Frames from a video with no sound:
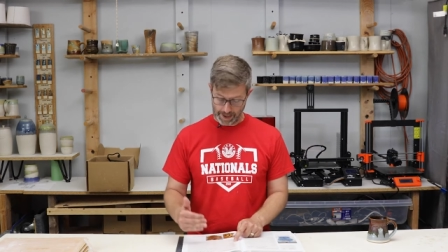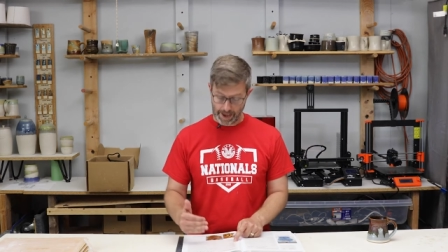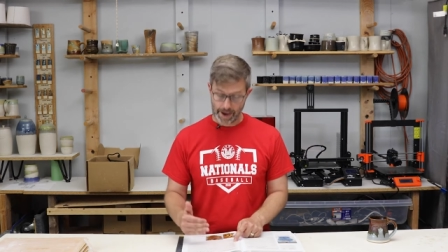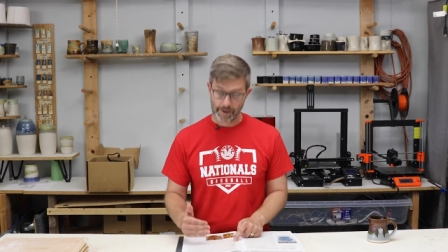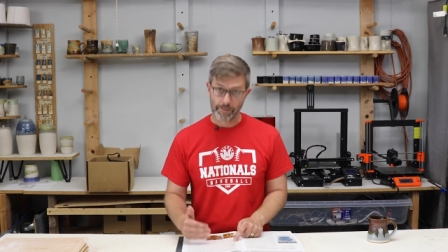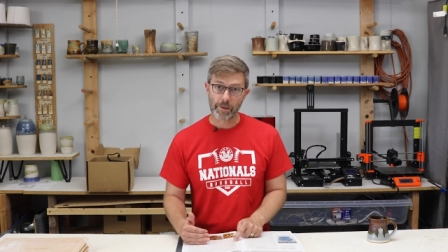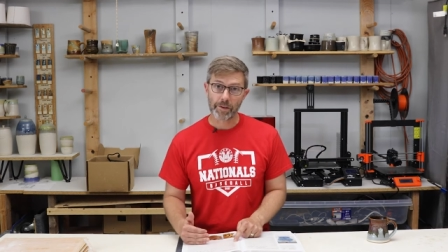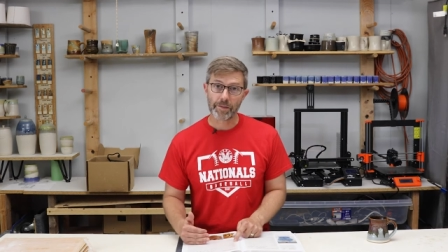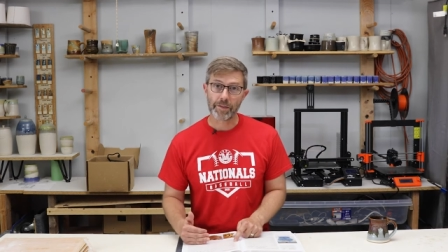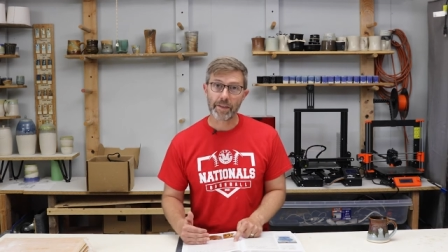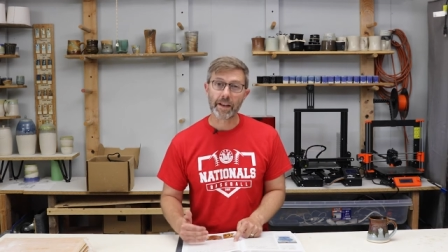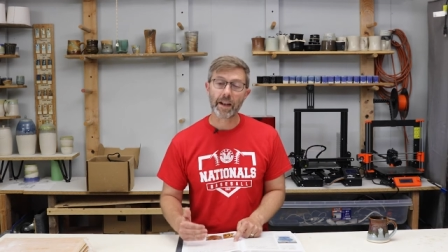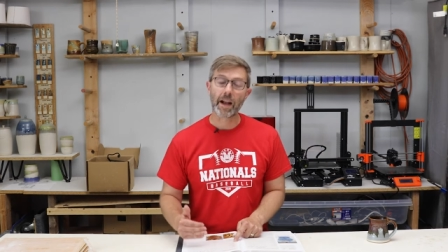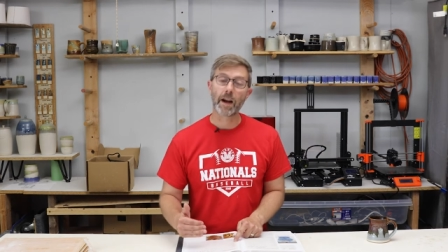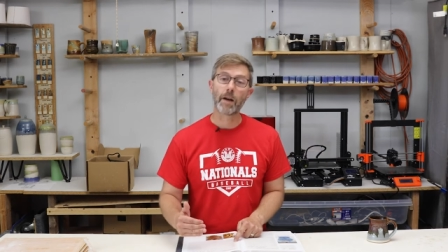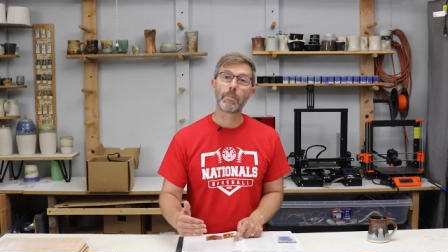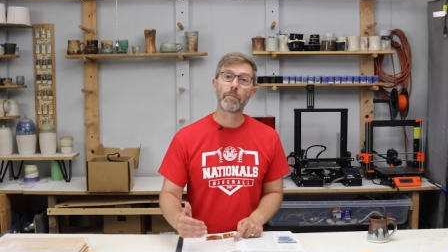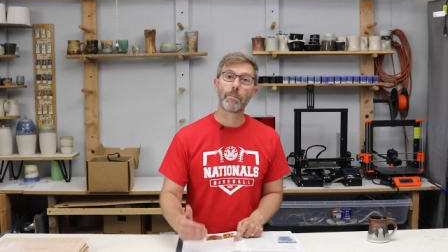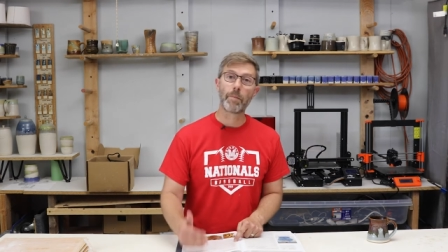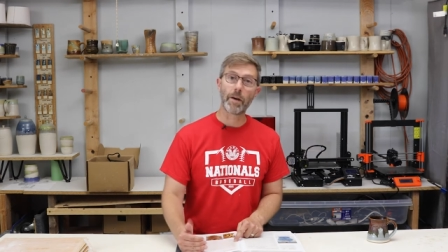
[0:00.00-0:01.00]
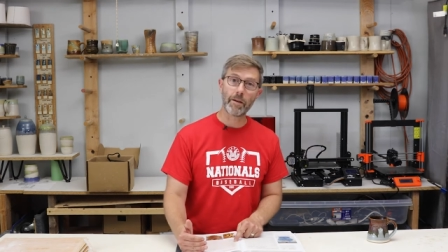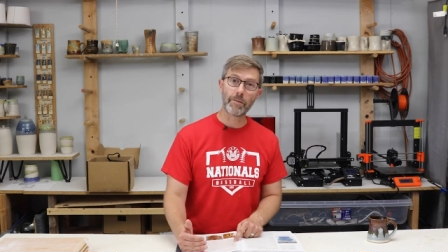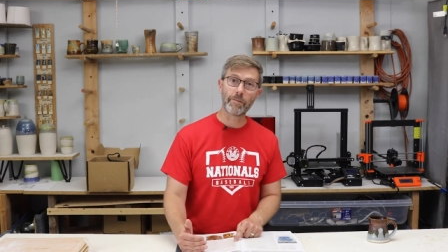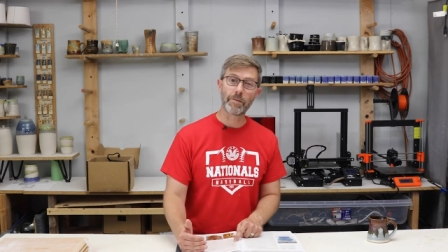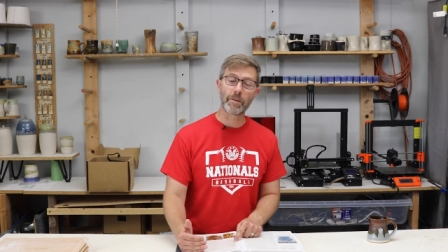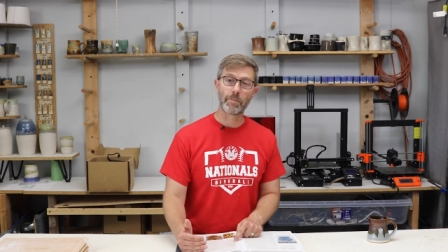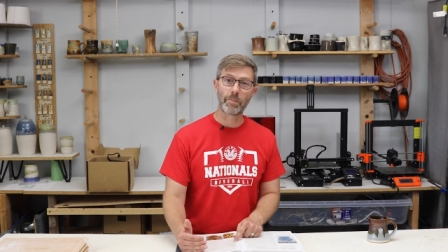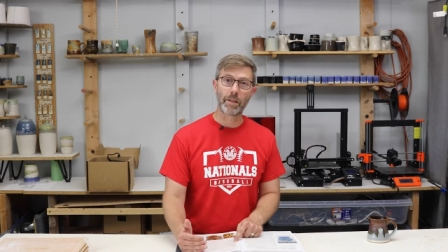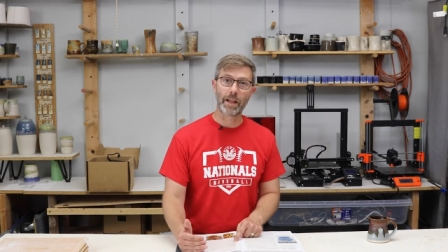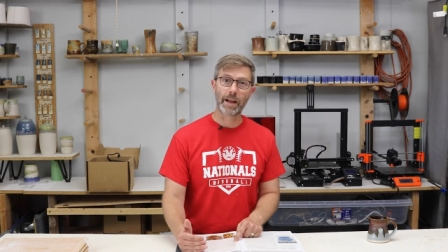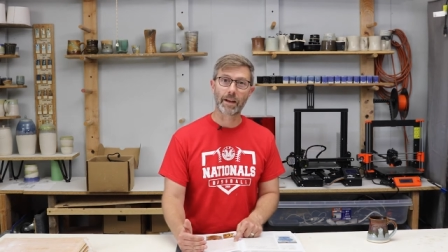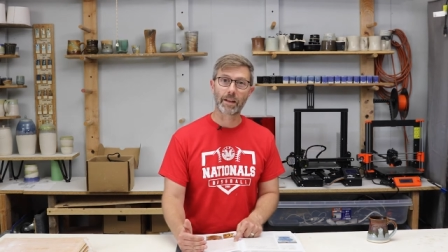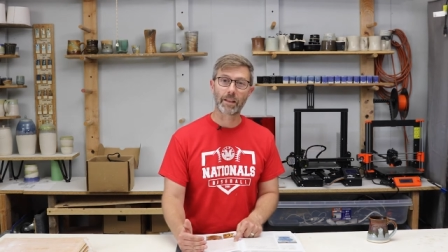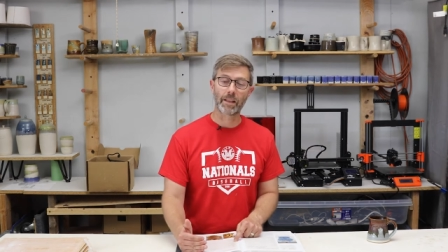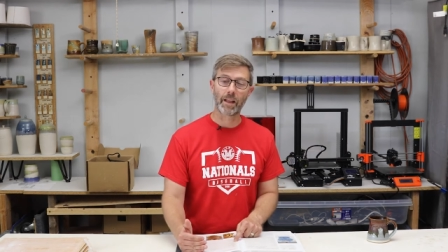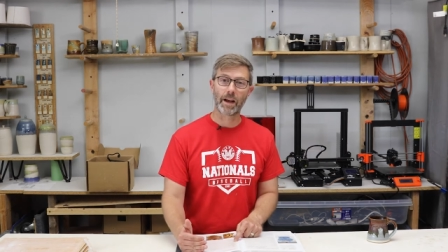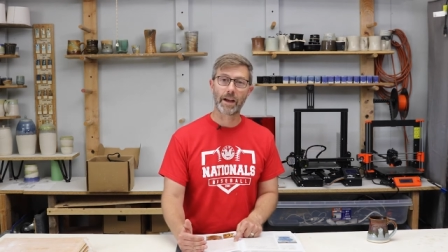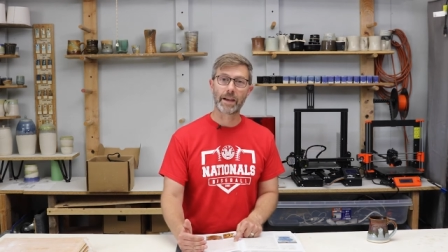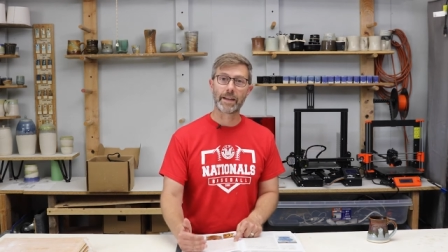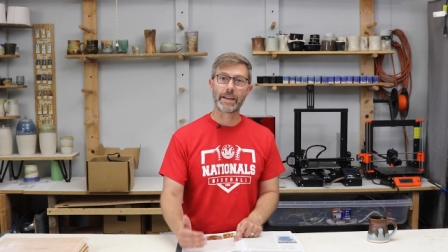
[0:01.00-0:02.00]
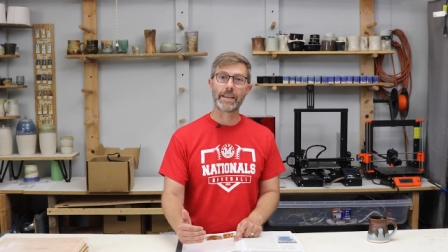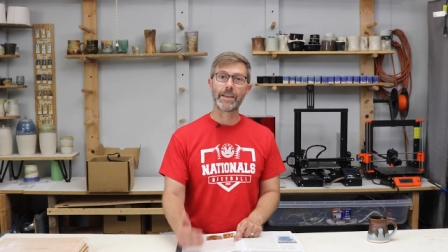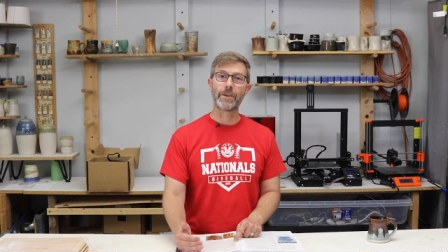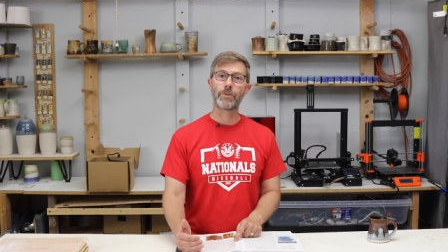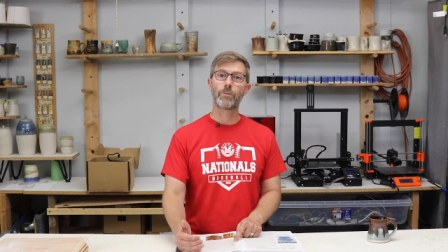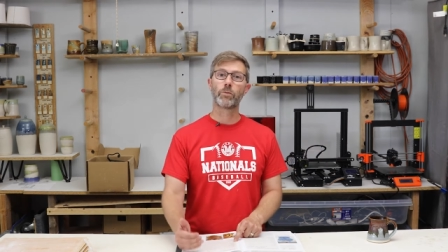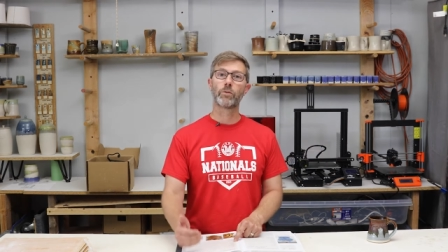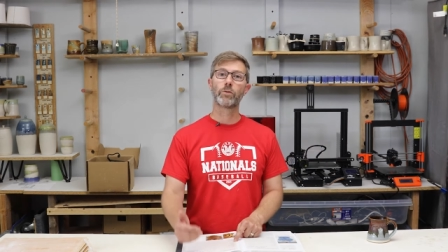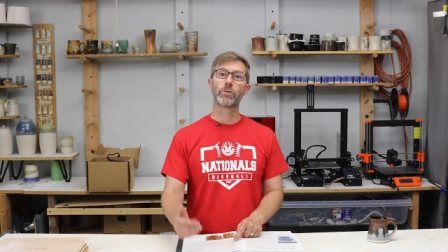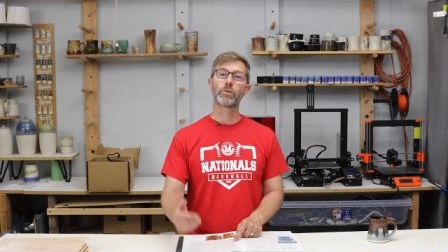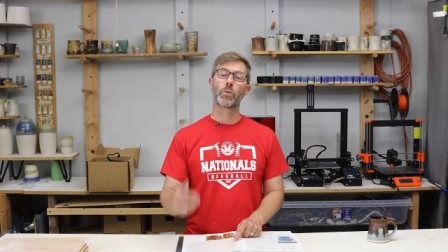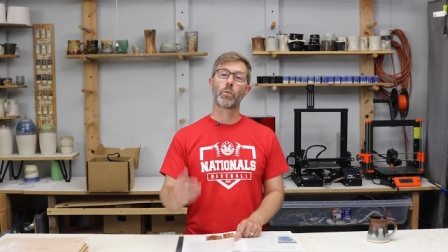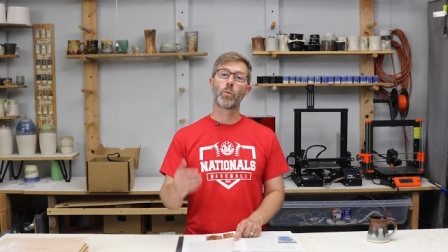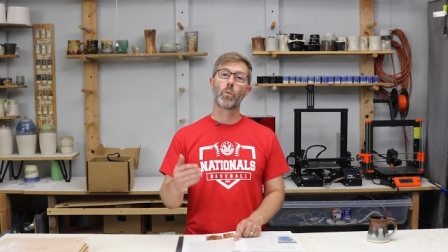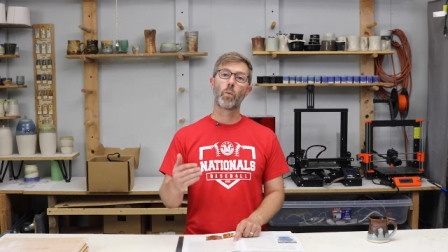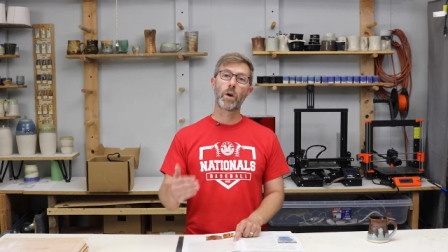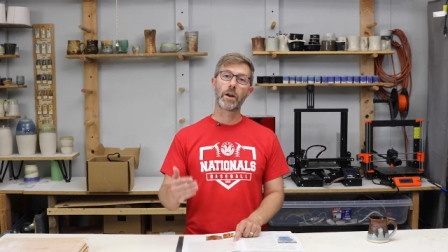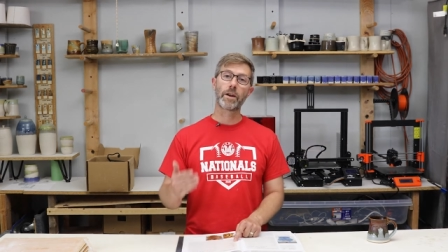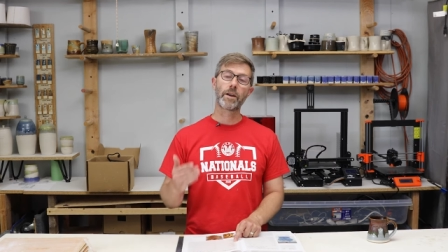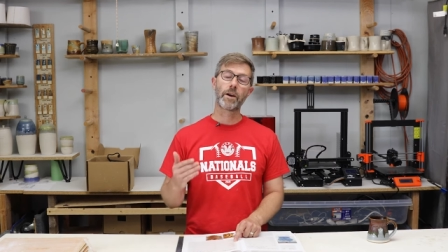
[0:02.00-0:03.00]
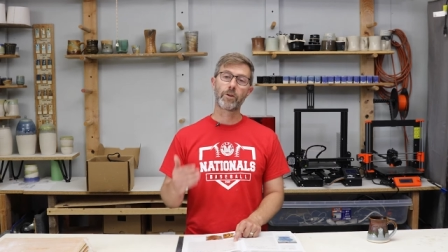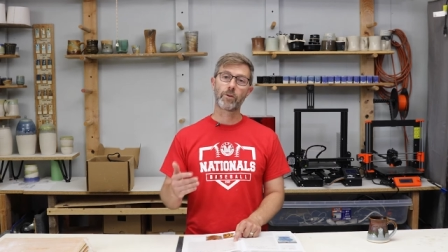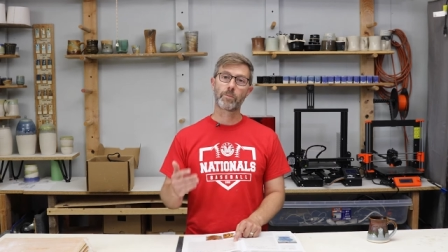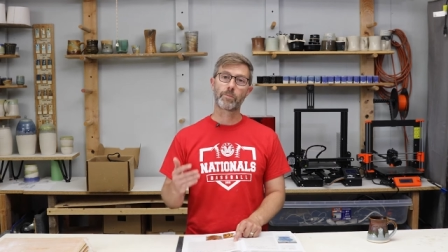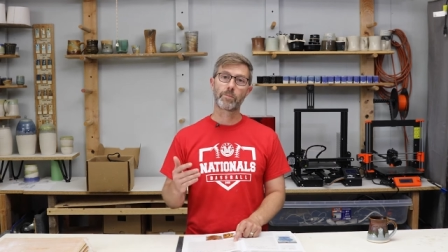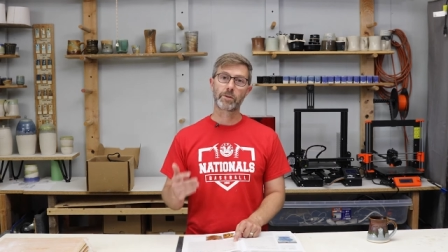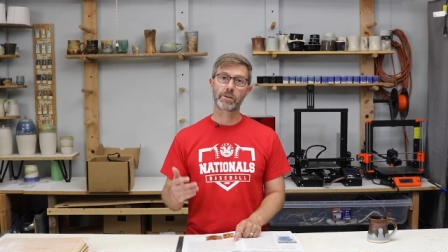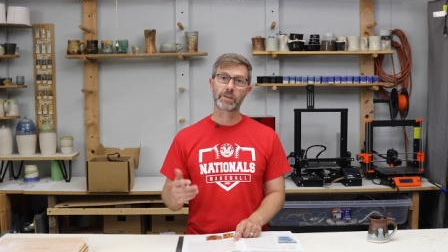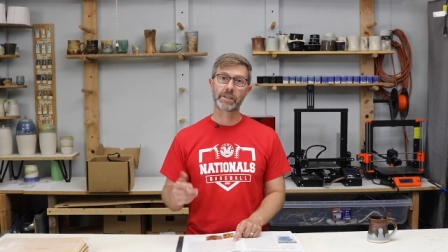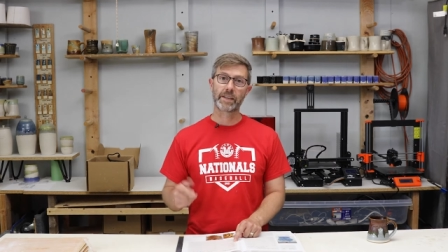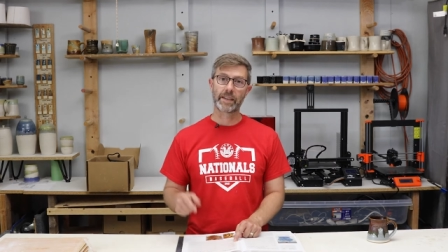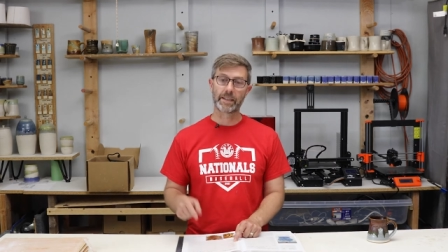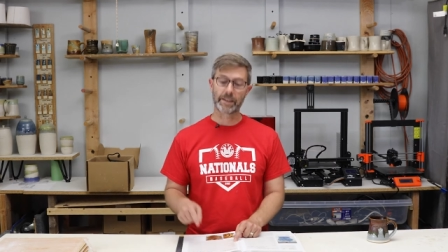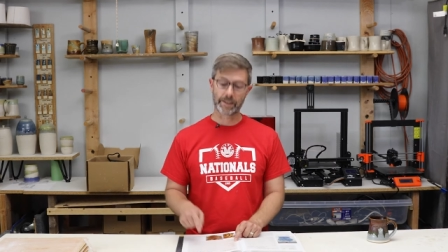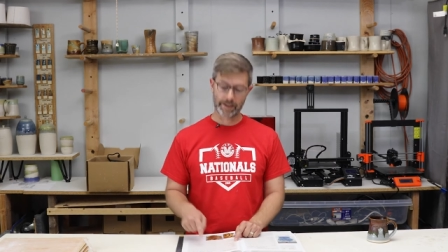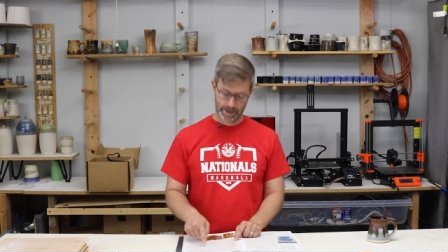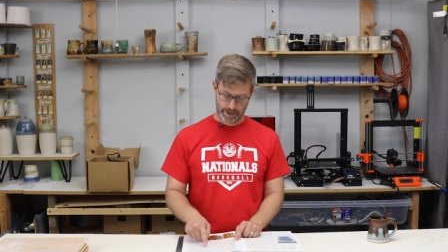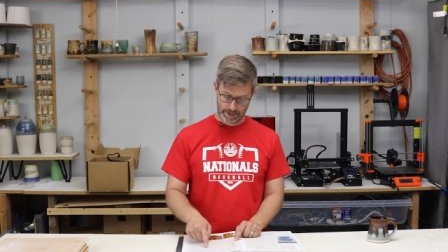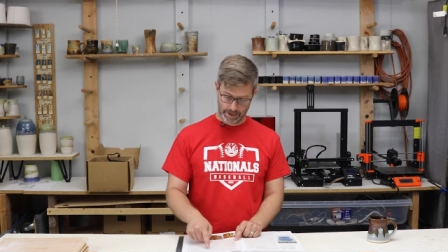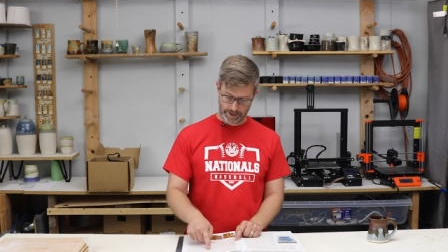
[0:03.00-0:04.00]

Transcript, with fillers: everything above the black line equals 100%